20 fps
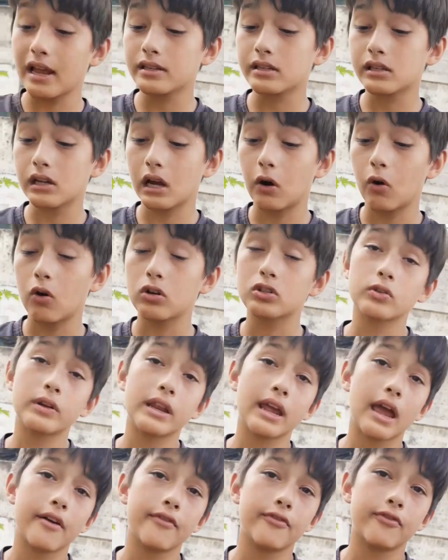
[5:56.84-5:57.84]
yes, also
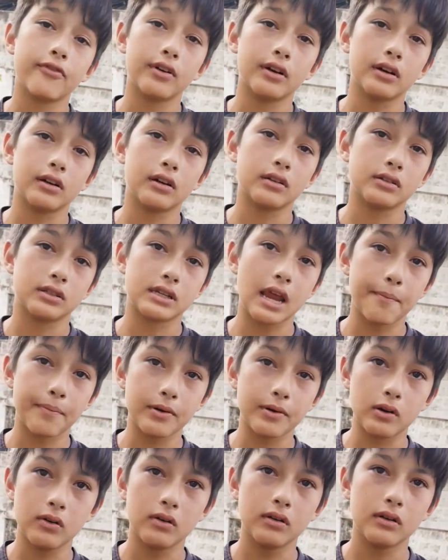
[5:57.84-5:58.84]
they have
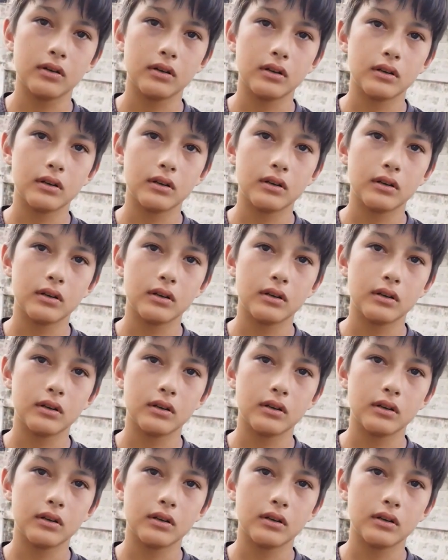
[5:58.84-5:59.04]
shampoo.